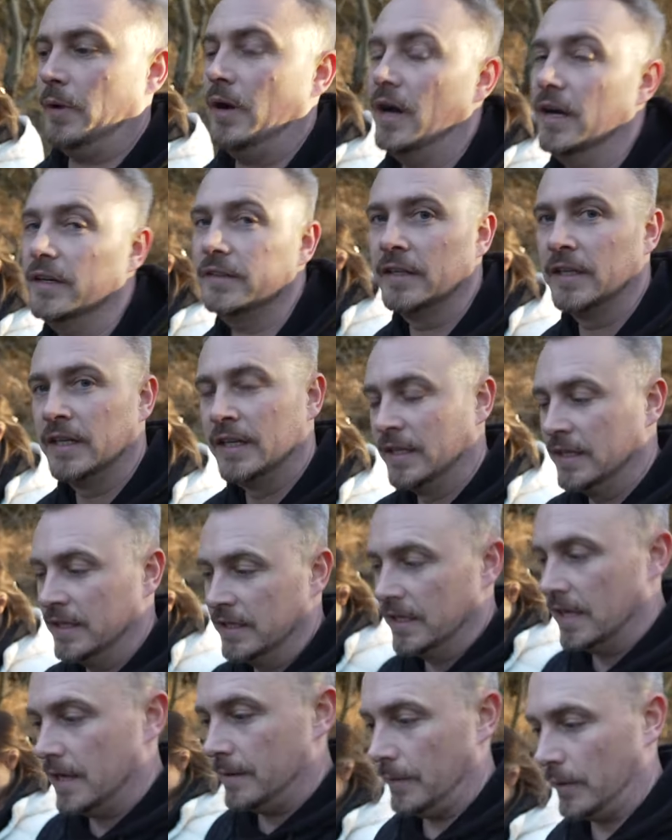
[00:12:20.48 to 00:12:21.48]
part
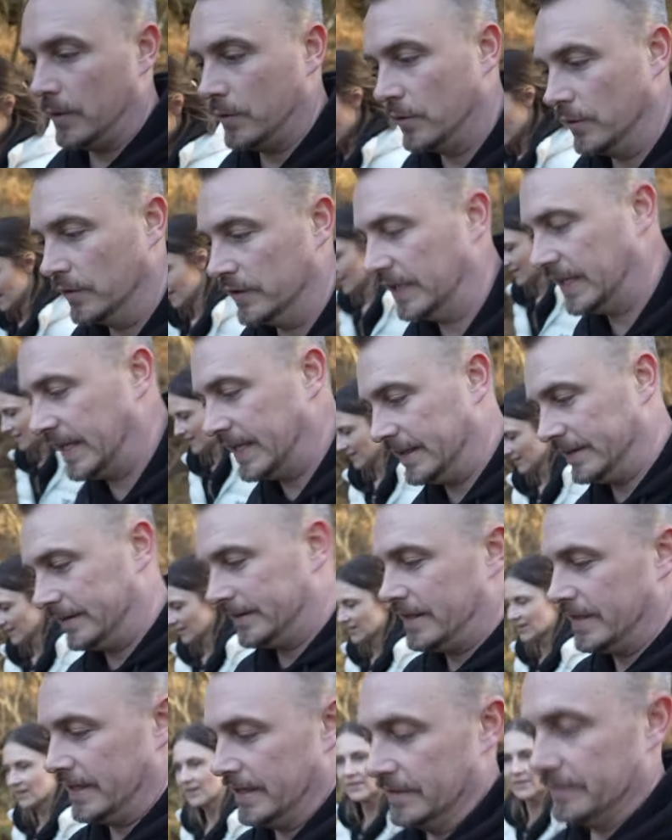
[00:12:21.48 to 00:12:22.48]
about going to
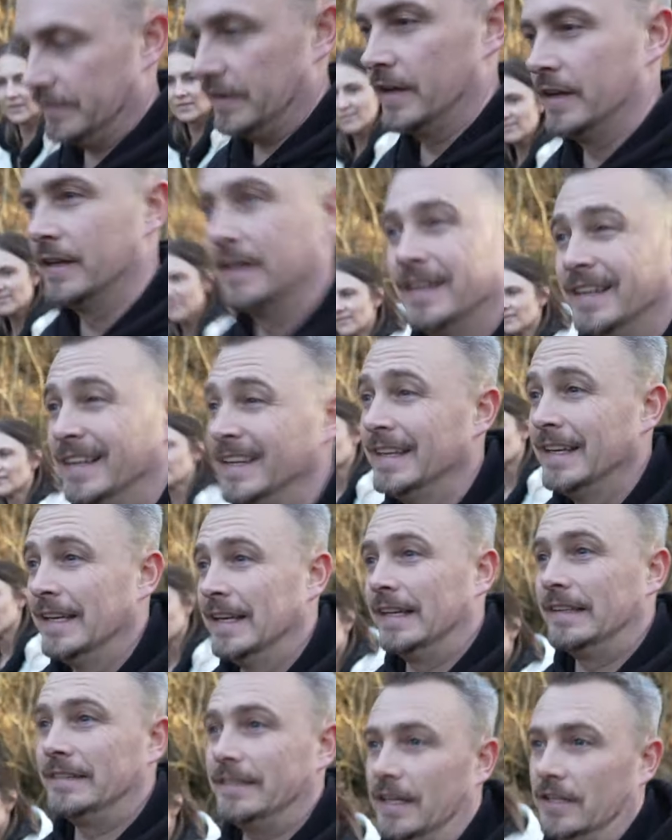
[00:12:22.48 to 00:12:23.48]
King's Cave
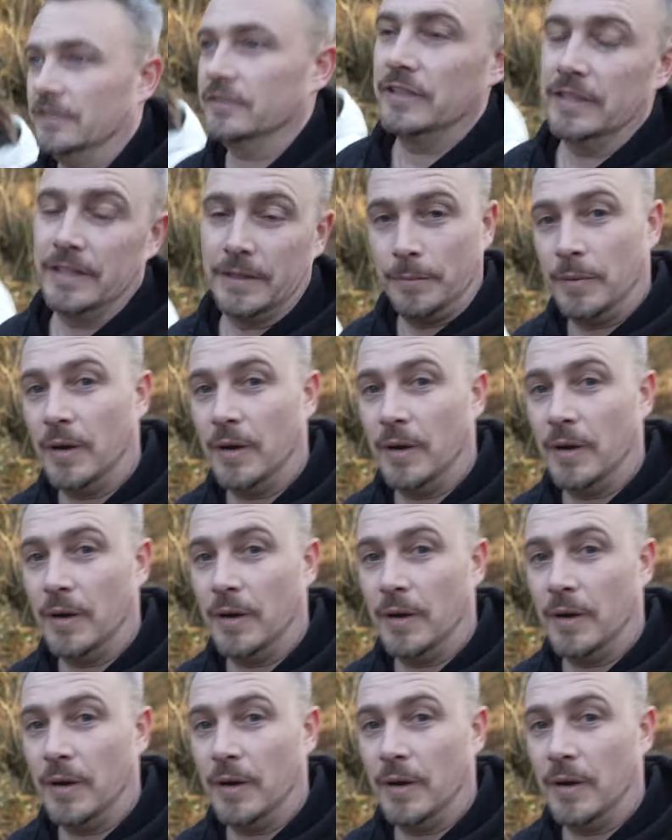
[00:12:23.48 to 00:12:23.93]
is actually the